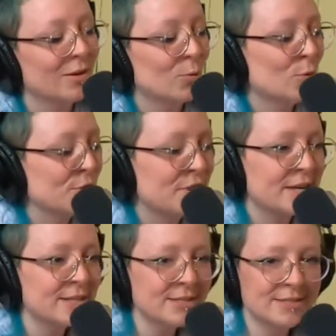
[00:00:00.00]
Will
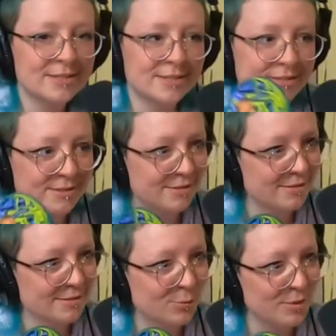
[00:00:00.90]
this
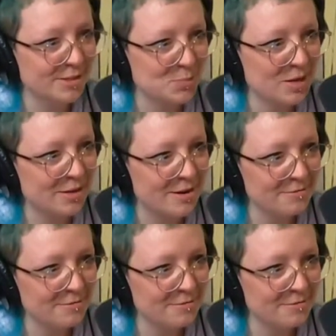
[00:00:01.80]
be enough?